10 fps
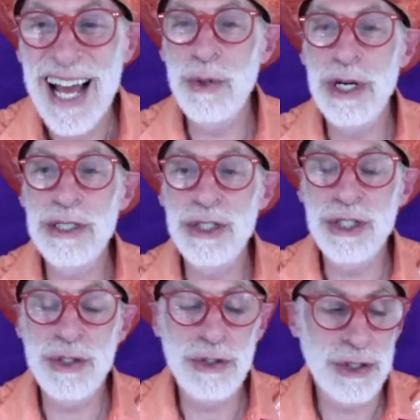Is
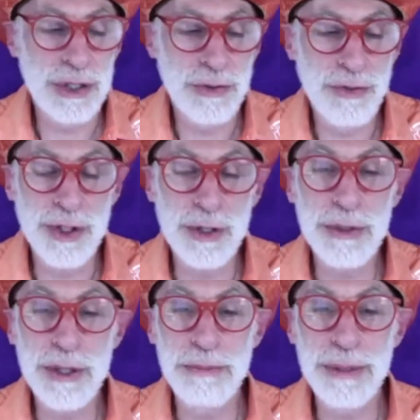this film
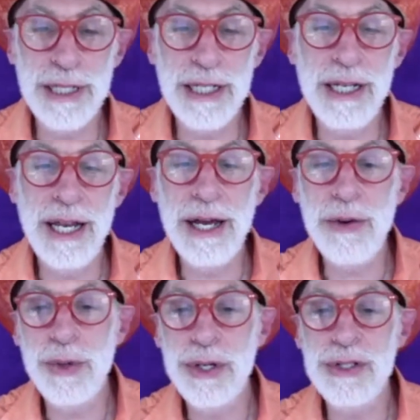complete now?
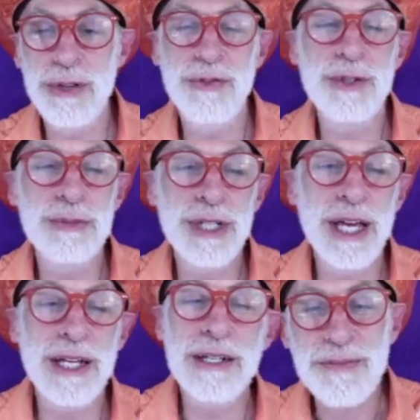Where does the film stand?